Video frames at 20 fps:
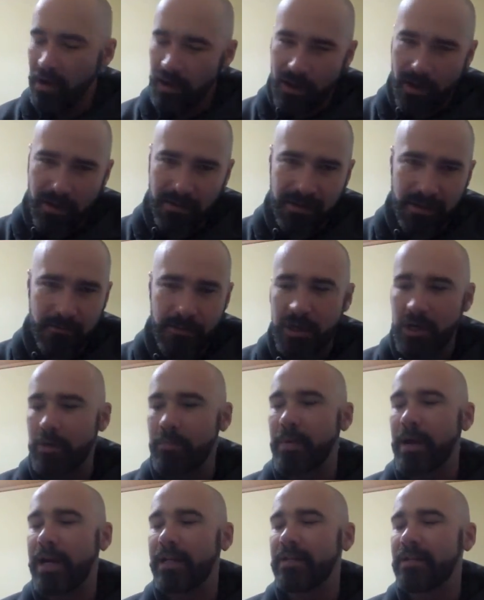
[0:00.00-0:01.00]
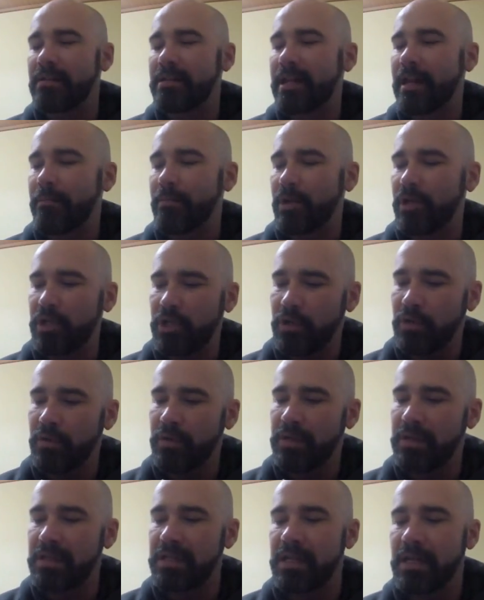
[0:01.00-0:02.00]
Also, when you're buying this camera
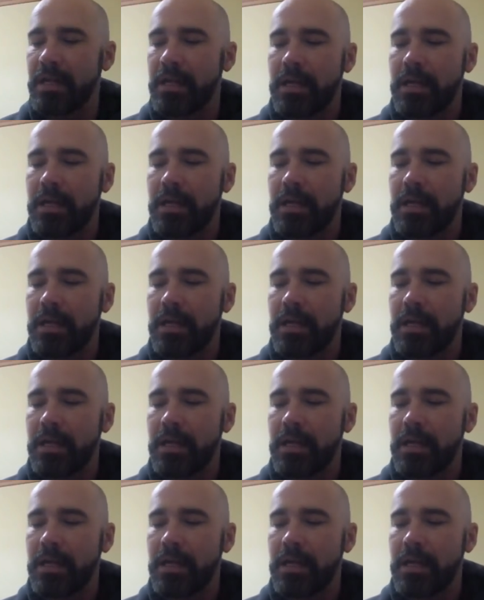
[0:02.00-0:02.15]
used,